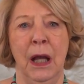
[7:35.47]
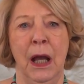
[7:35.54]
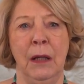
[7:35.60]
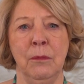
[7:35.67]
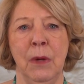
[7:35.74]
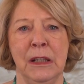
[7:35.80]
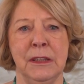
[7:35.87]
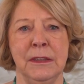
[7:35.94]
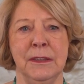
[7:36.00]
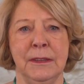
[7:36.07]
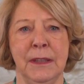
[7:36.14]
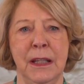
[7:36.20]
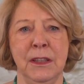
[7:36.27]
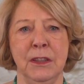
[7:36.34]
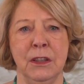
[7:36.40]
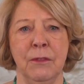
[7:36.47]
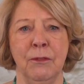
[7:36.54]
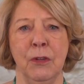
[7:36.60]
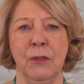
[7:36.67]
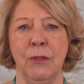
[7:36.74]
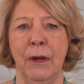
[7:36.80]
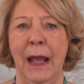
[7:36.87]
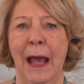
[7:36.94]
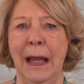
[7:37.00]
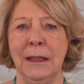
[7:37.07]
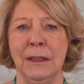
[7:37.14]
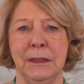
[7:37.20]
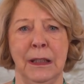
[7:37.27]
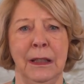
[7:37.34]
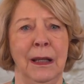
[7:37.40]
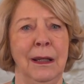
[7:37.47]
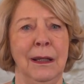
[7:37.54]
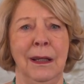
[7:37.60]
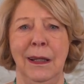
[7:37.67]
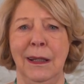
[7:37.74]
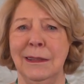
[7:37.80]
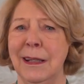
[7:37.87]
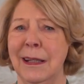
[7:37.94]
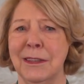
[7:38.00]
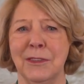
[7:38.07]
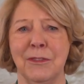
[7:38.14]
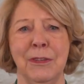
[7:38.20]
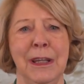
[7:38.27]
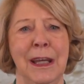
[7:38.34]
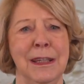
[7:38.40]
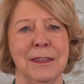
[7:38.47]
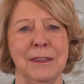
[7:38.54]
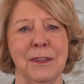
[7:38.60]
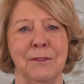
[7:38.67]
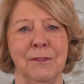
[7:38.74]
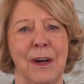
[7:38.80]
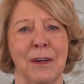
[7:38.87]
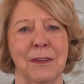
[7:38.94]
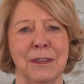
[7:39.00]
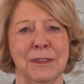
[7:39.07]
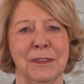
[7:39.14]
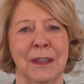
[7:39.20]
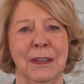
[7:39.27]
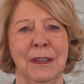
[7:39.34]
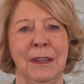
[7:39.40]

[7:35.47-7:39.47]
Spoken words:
and what a sense of unreality it has created for us